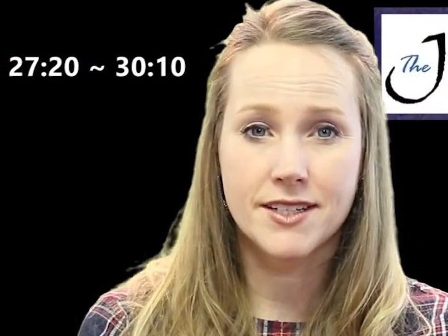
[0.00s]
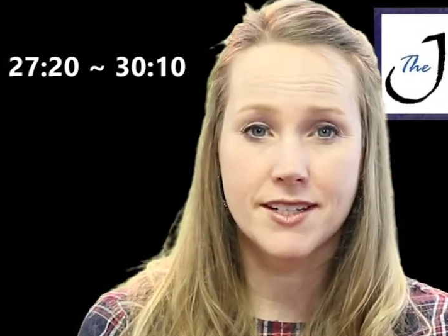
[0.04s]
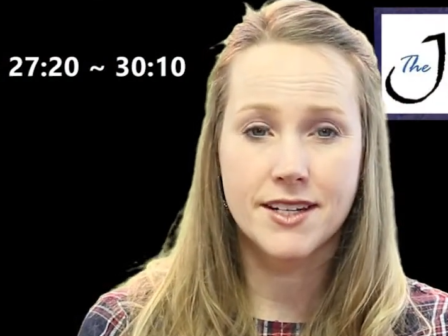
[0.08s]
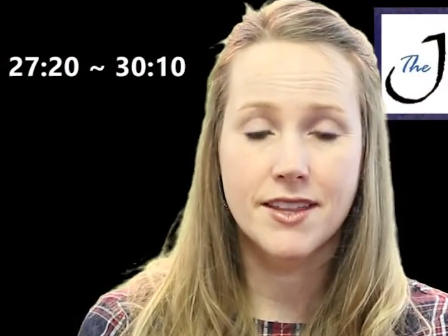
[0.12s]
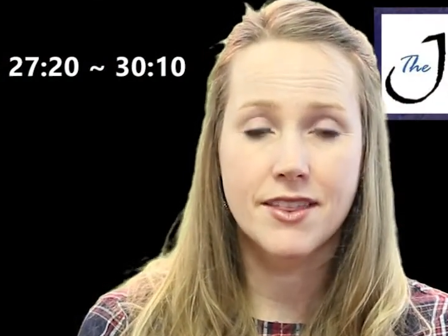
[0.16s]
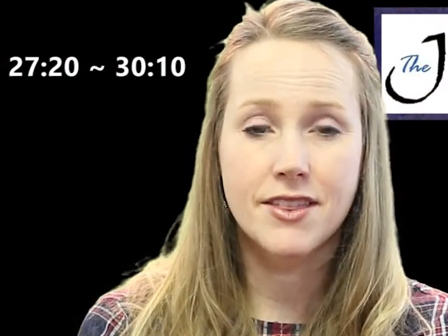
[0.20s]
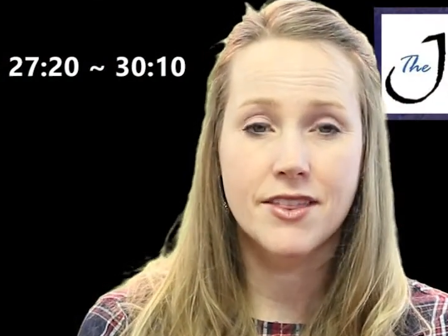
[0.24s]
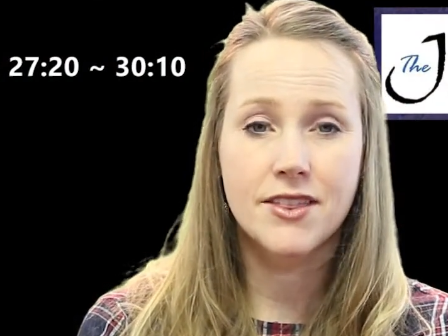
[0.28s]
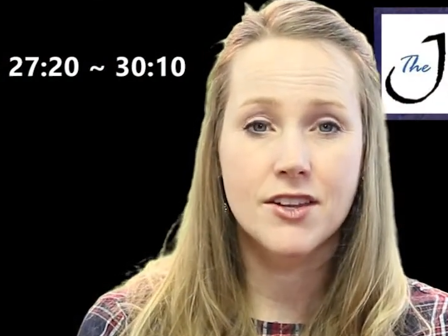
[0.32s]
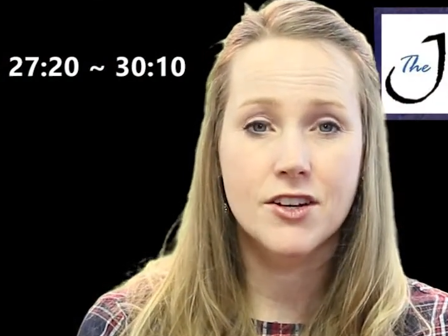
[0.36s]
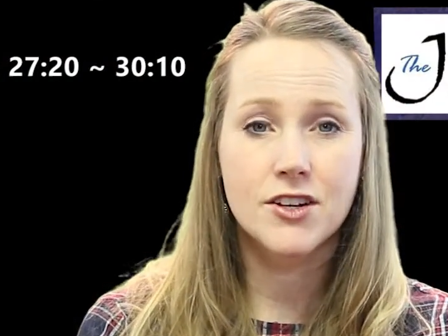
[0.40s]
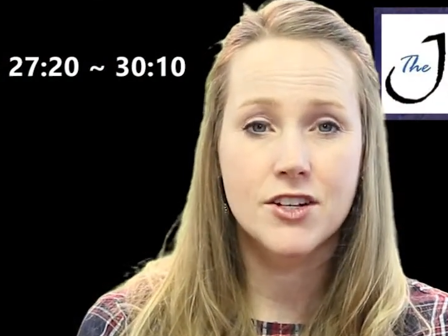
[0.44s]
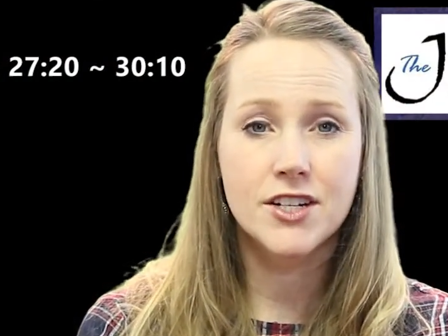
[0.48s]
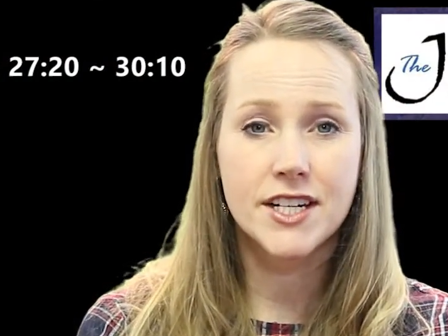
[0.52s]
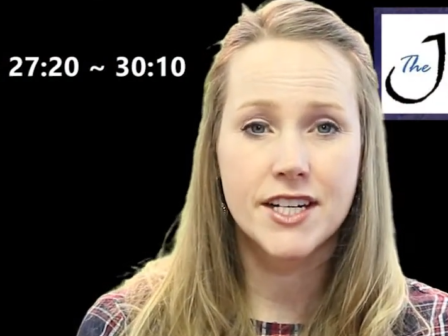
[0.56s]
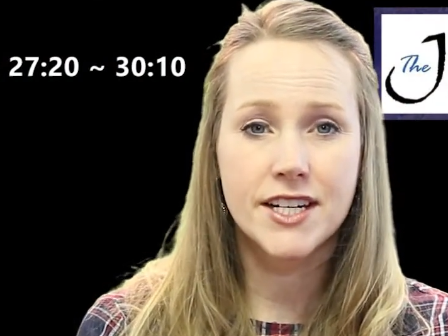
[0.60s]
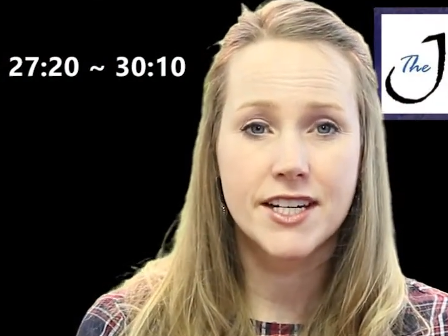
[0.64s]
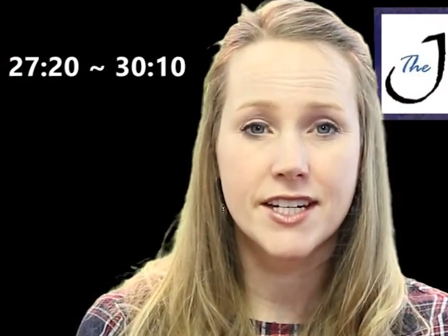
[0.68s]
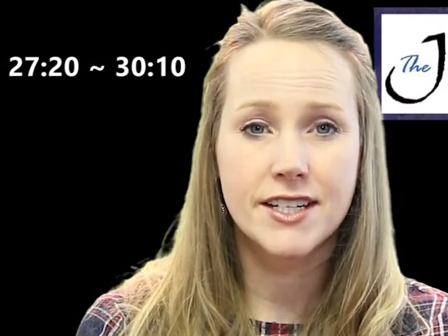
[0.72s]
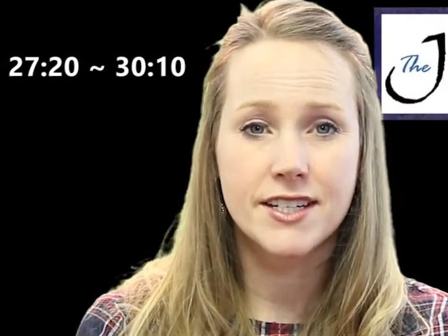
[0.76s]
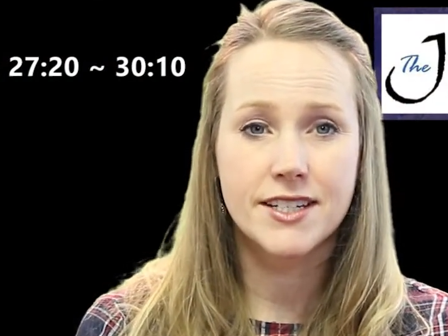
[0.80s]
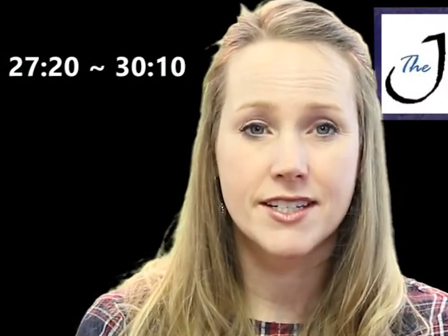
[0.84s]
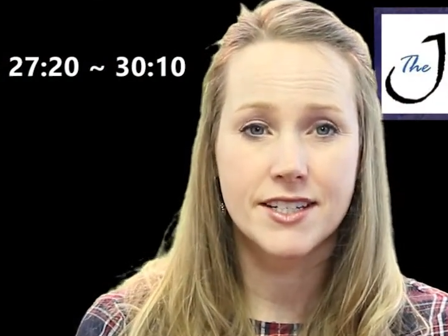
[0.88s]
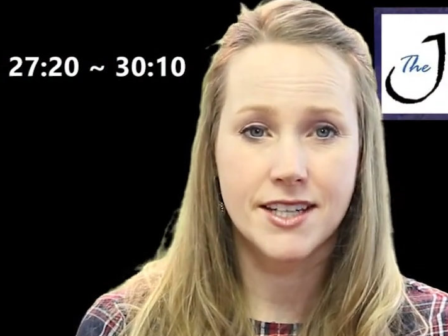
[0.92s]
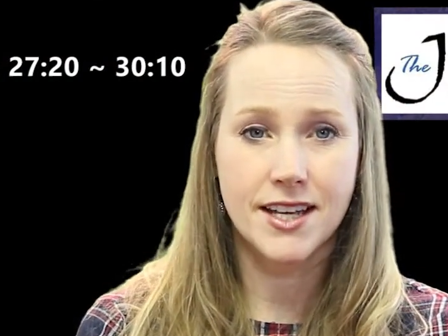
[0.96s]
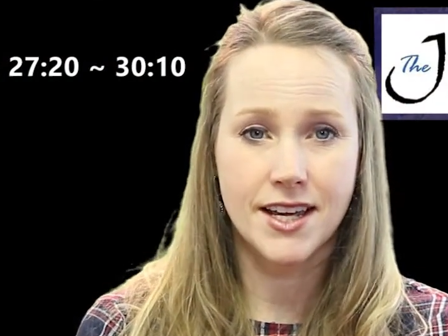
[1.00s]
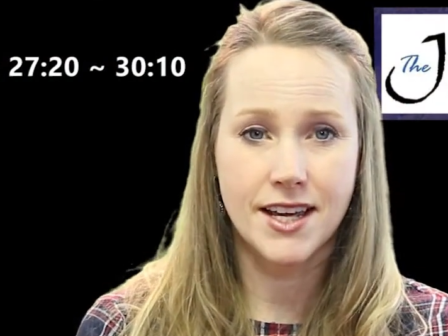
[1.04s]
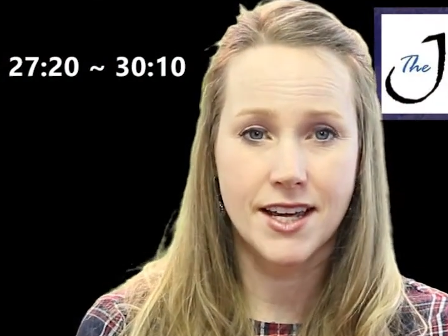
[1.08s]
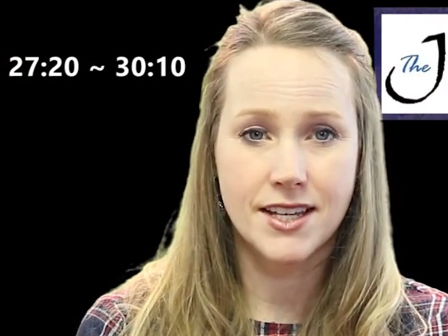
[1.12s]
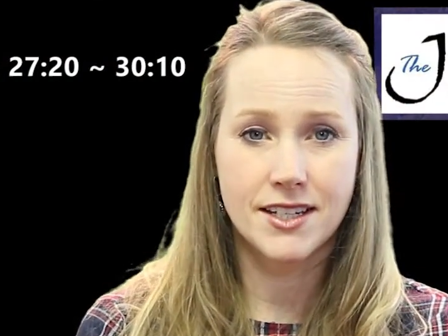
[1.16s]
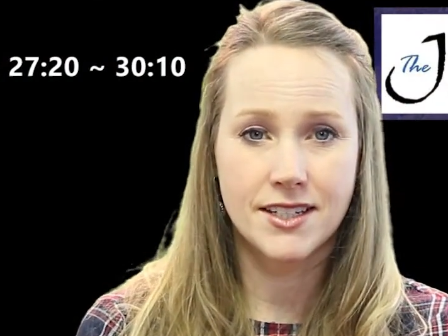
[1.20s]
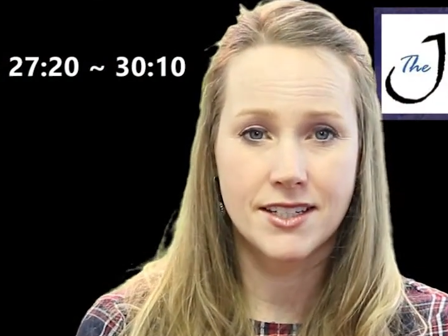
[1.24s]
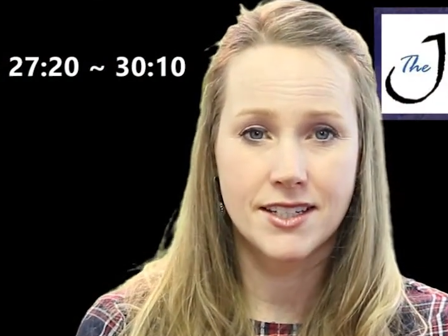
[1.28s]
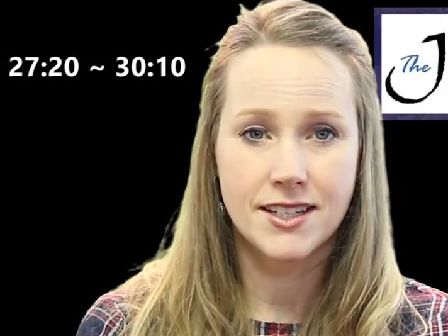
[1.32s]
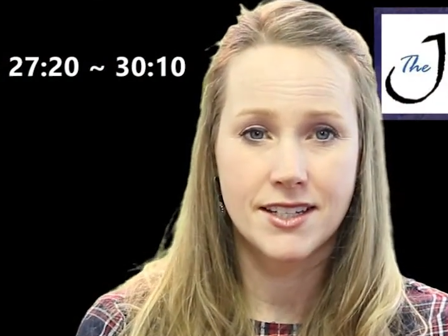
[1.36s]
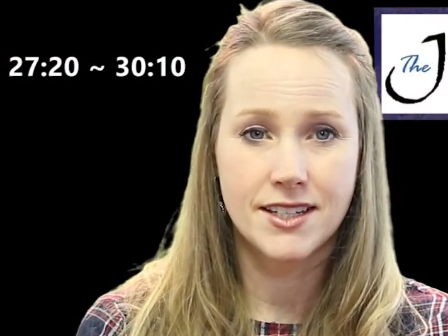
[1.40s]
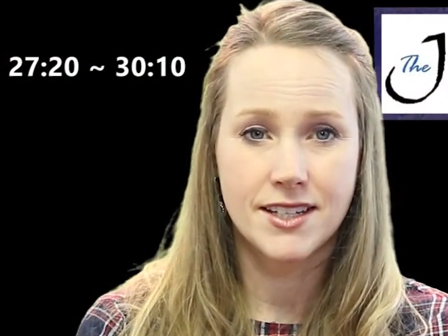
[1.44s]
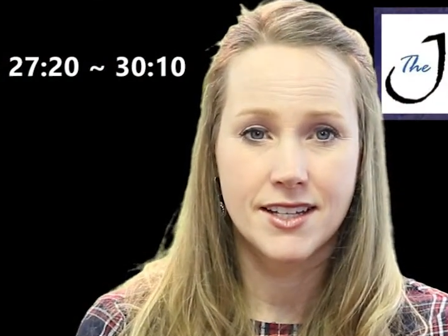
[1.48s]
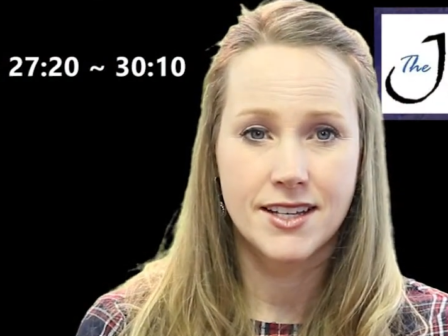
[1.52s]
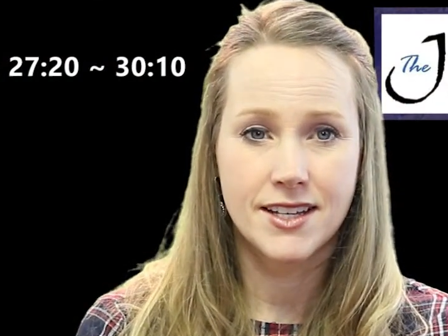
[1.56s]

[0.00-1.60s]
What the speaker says: to 30:10.